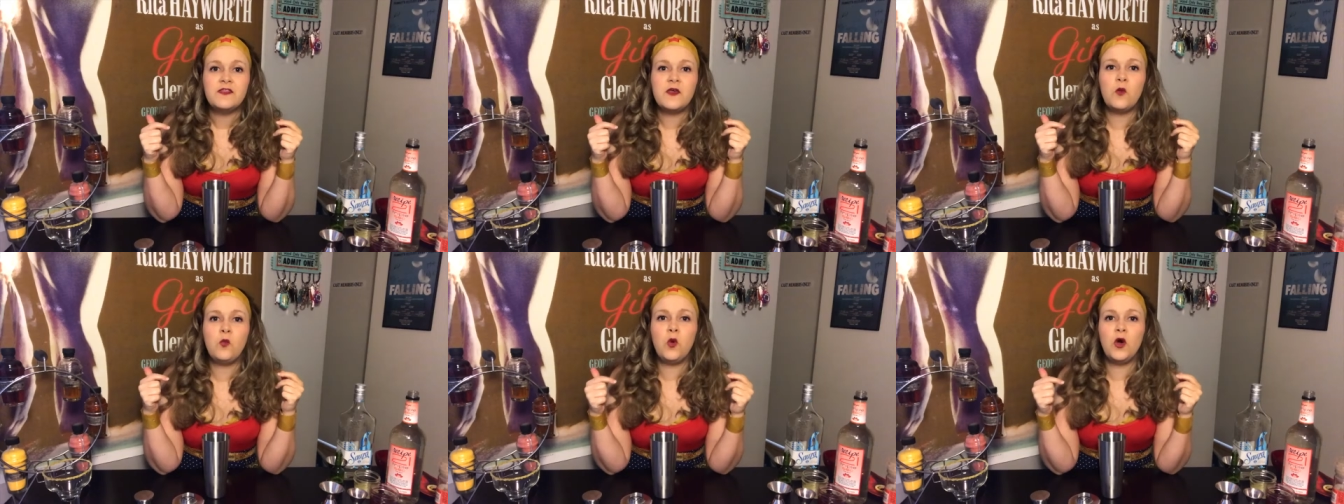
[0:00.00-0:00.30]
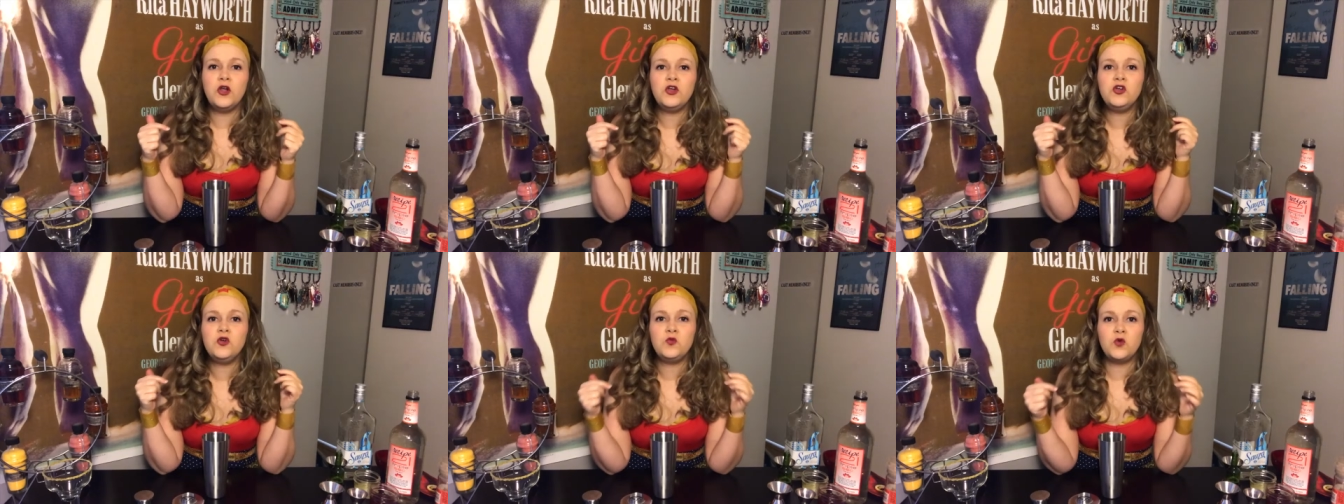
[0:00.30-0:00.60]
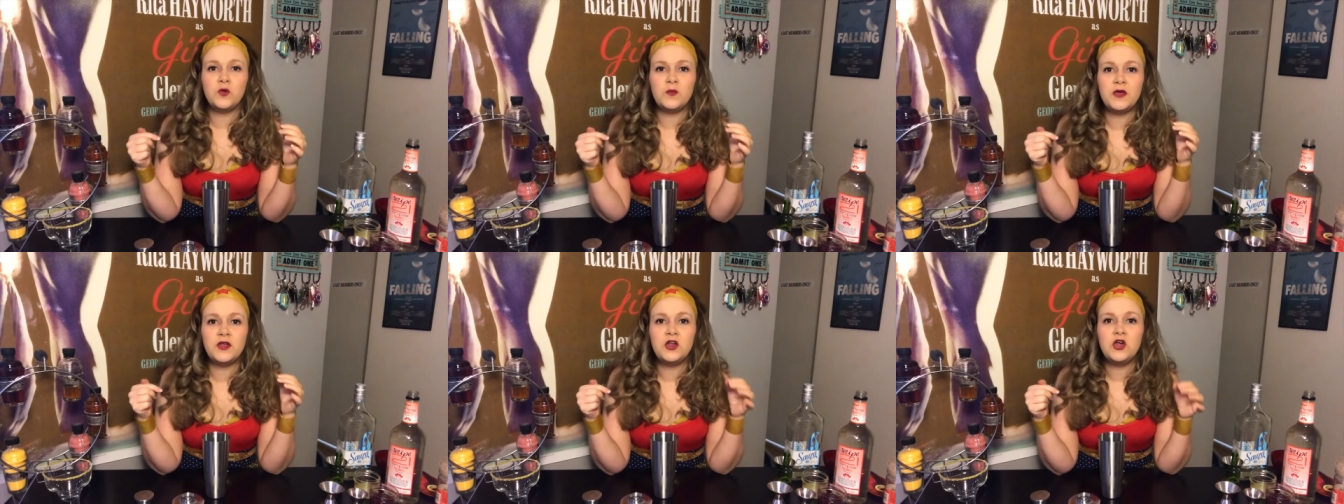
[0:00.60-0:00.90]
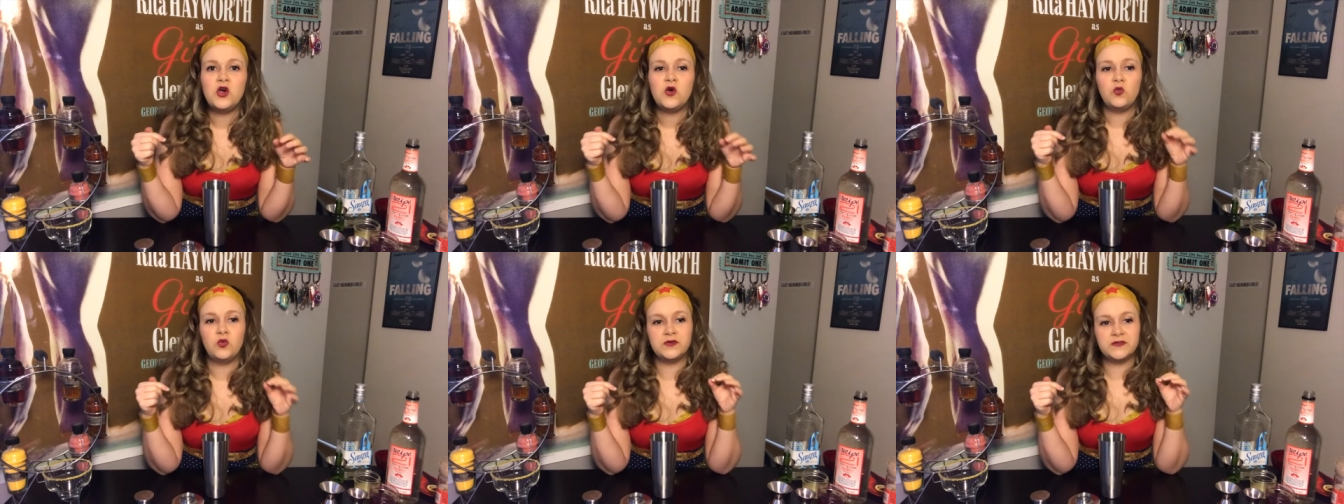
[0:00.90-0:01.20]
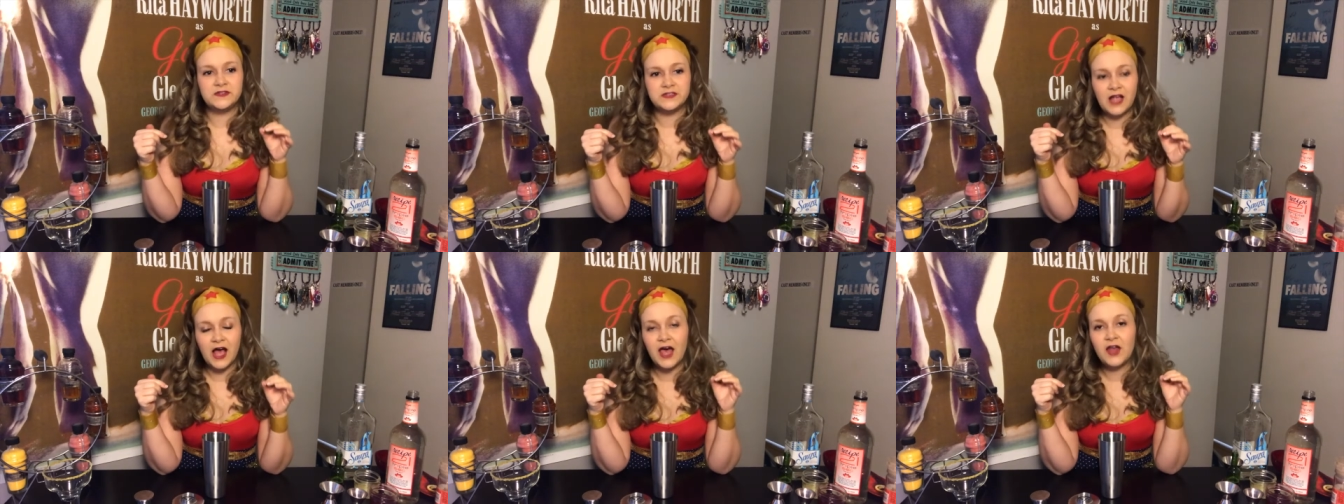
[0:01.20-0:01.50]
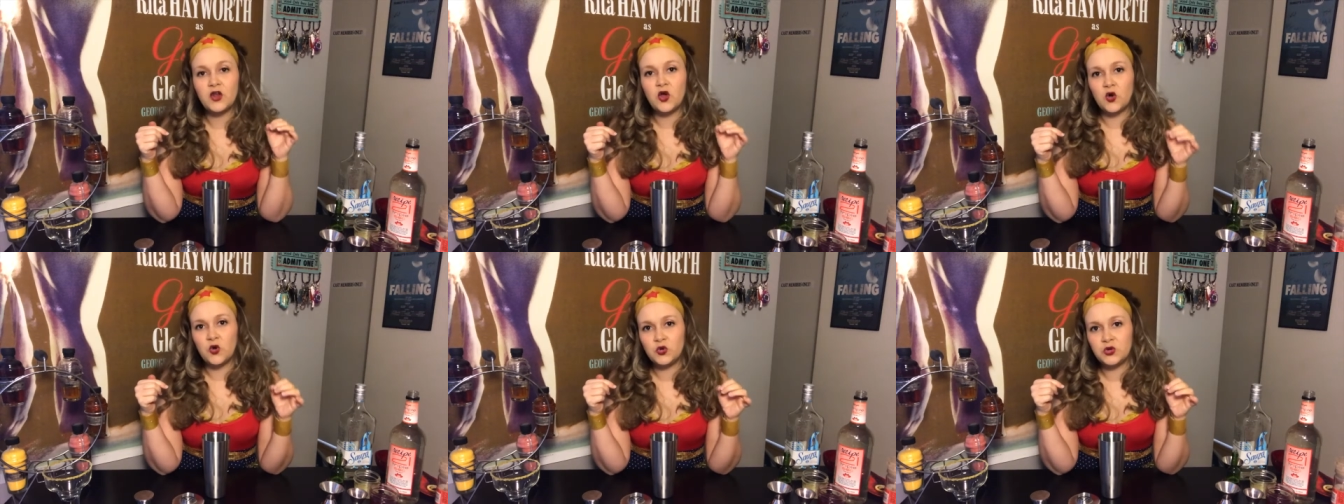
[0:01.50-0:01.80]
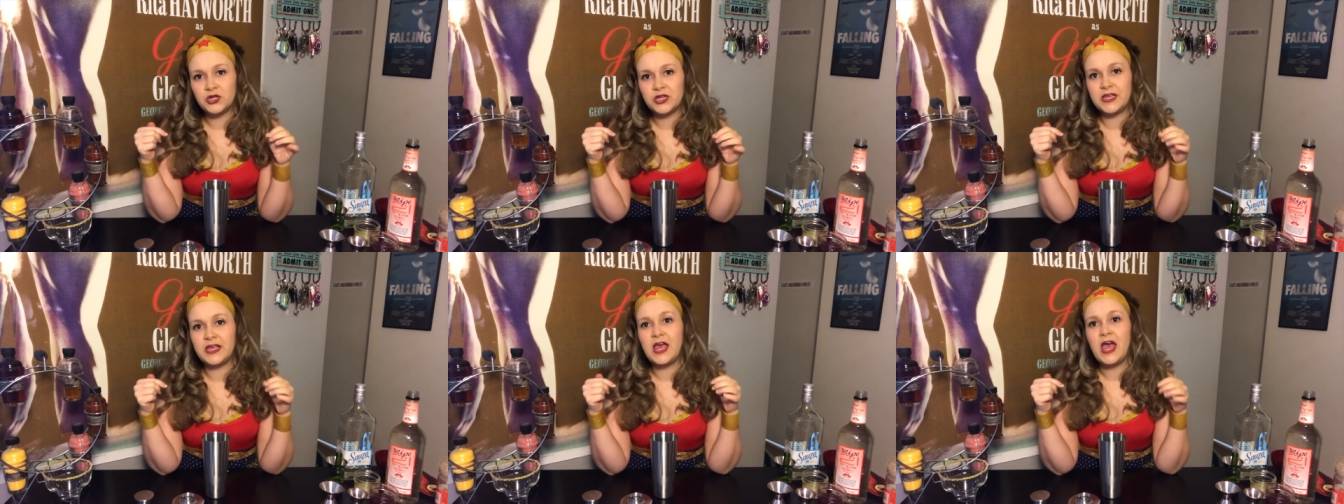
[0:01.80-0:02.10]
that Wonder Woman was not
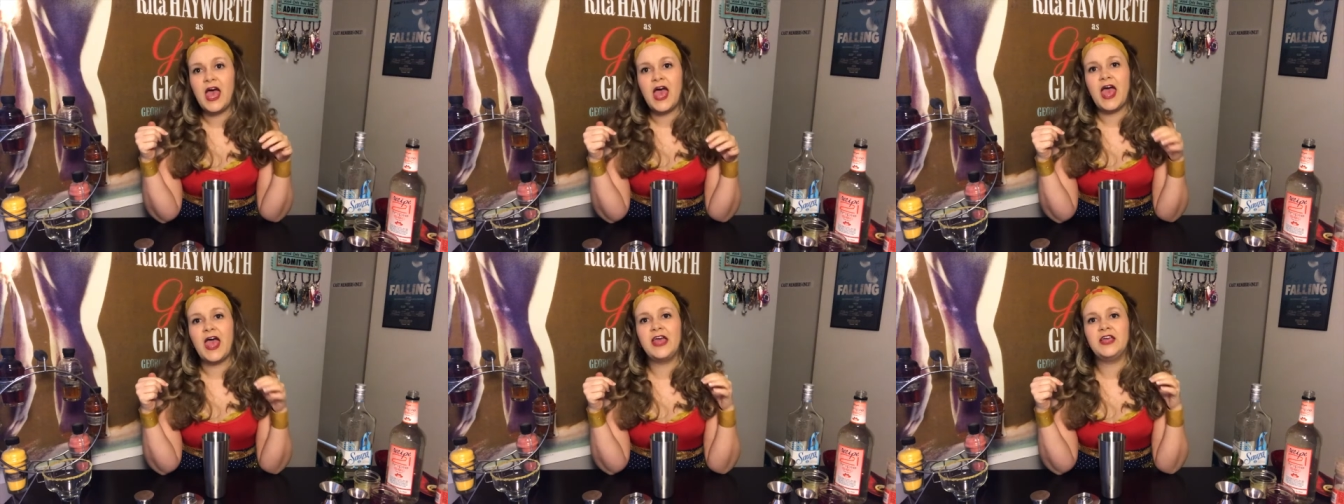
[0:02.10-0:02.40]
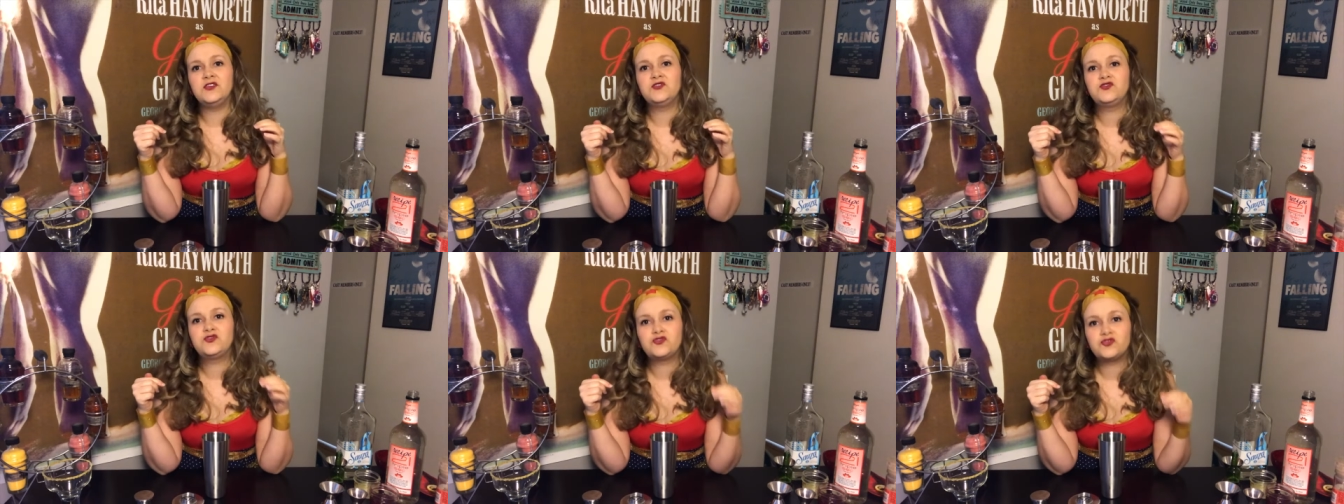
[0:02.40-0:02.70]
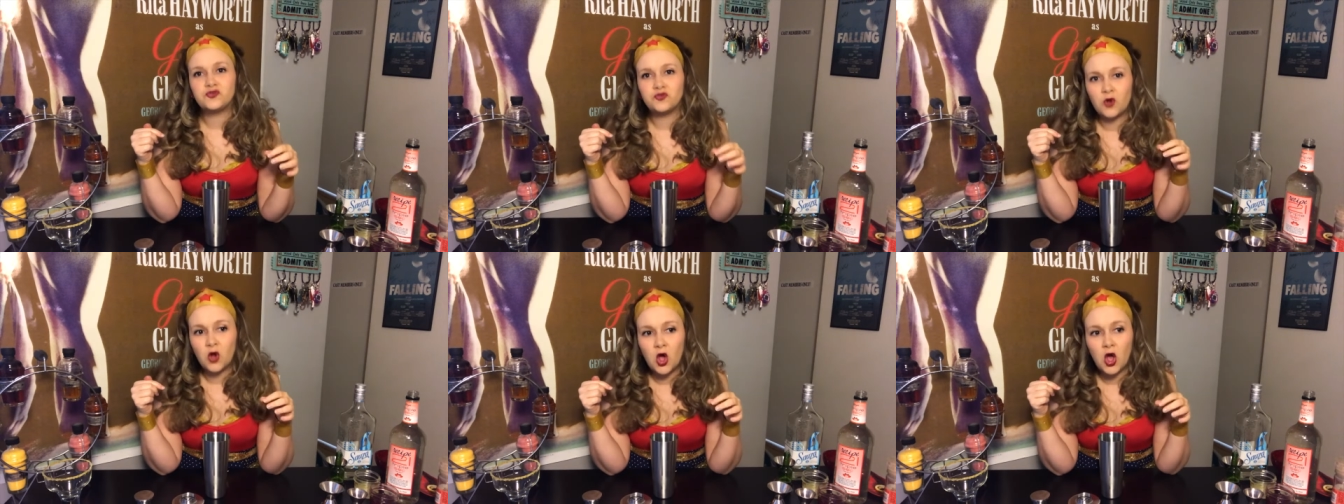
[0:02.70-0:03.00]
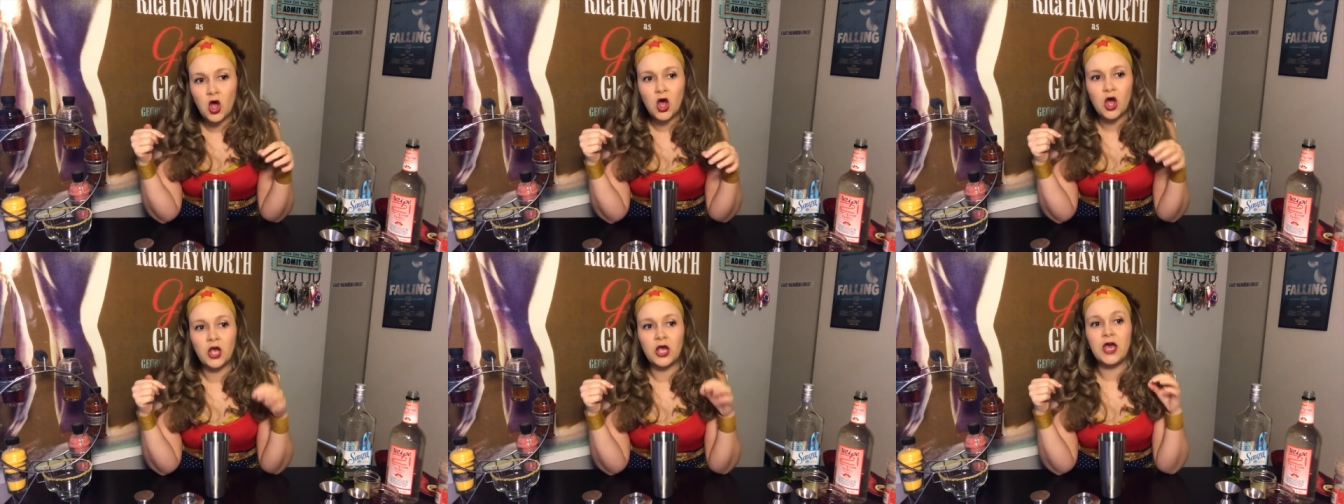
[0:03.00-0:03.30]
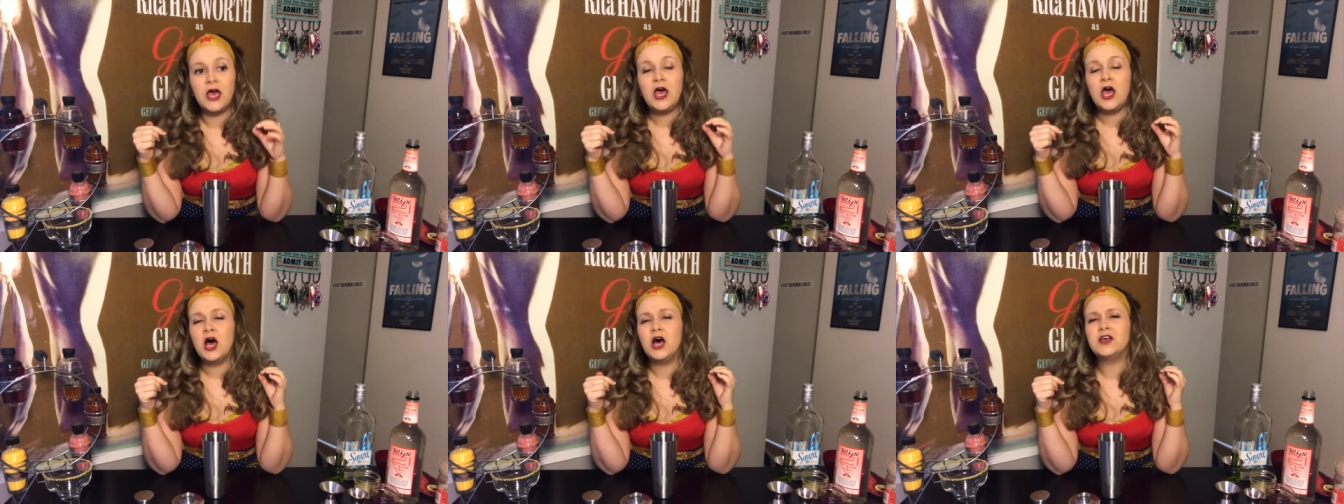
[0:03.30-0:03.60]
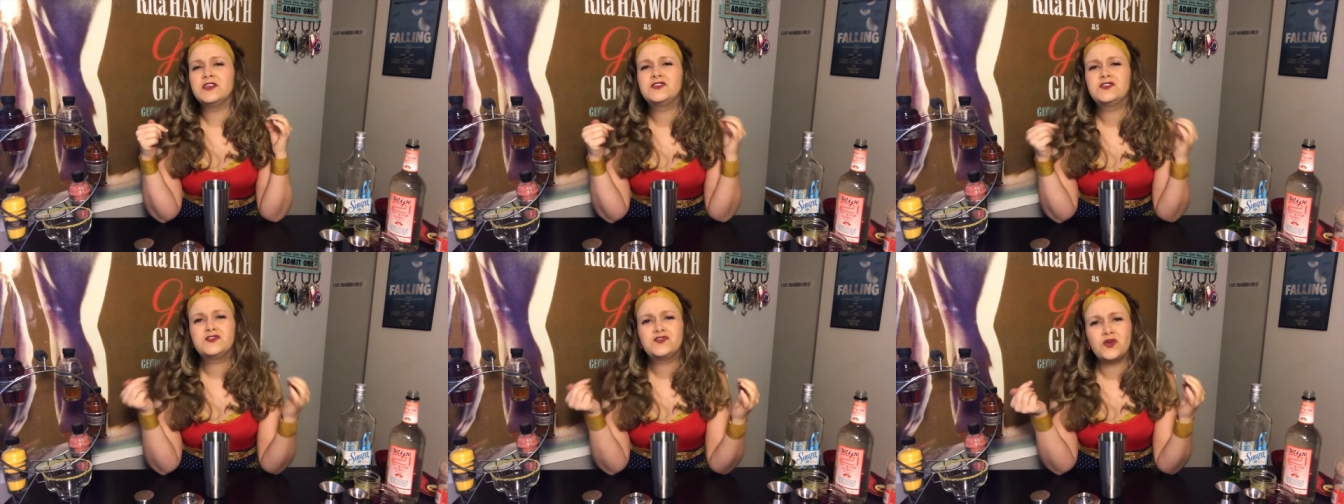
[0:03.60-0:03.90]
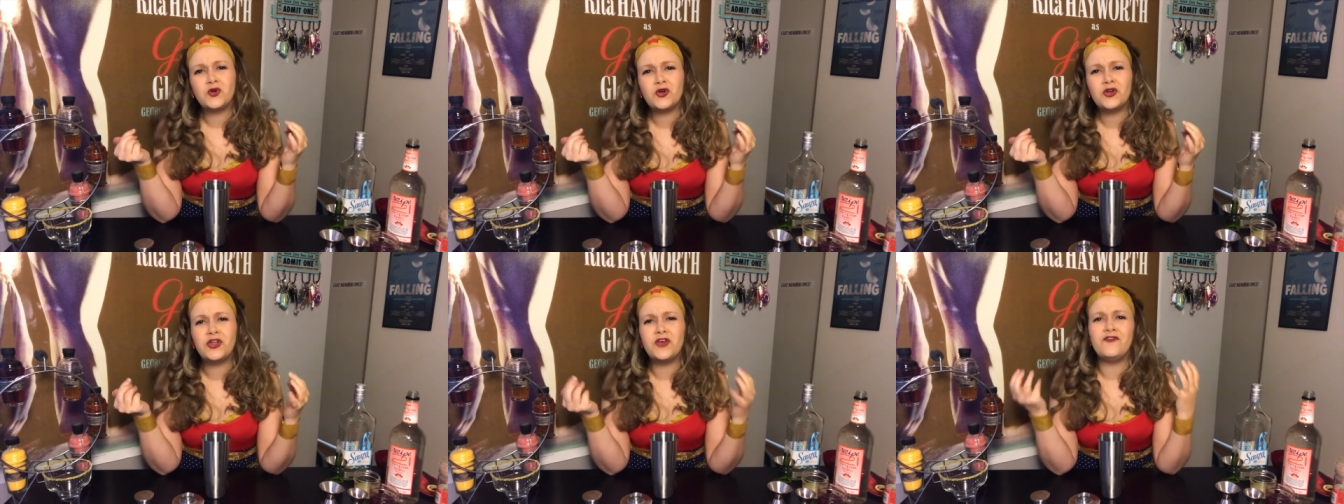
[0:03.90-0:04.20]
only a strong,
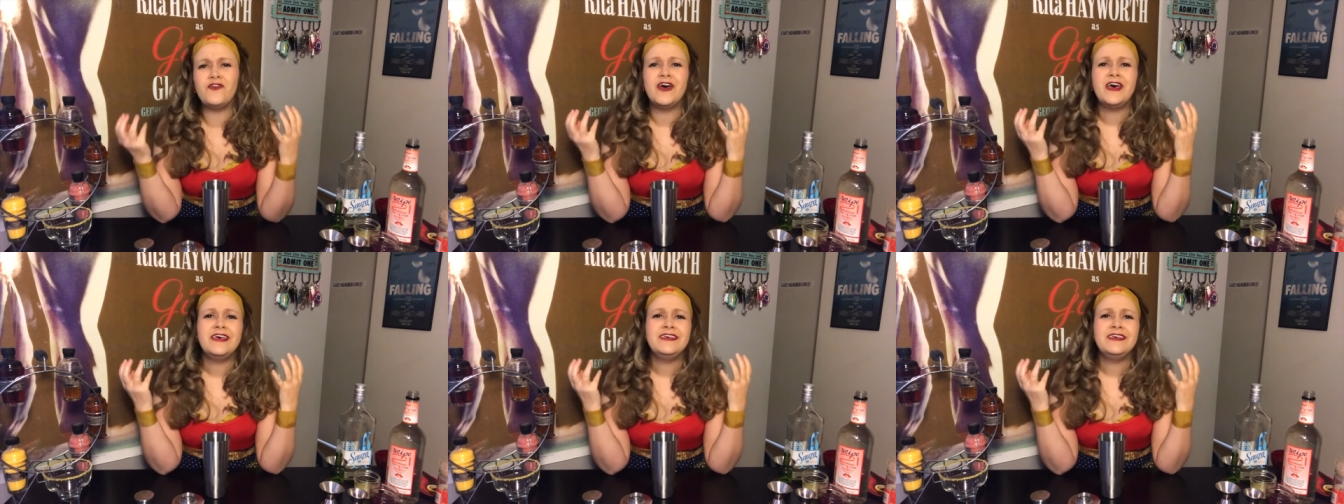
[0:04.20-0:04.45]
assertive,